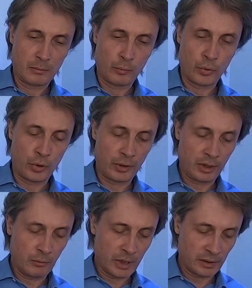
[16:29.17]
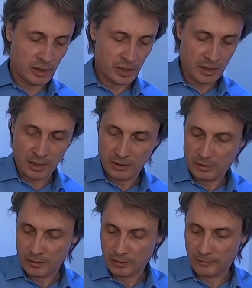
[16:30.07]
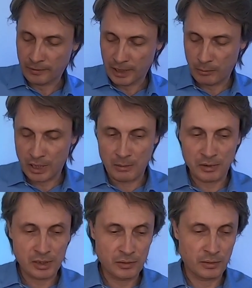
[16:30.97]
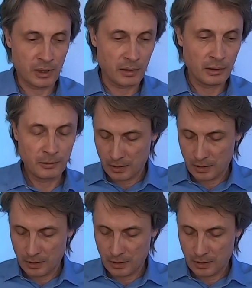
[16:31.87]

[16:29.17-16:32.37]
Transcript: burning, but the flame comes to an end.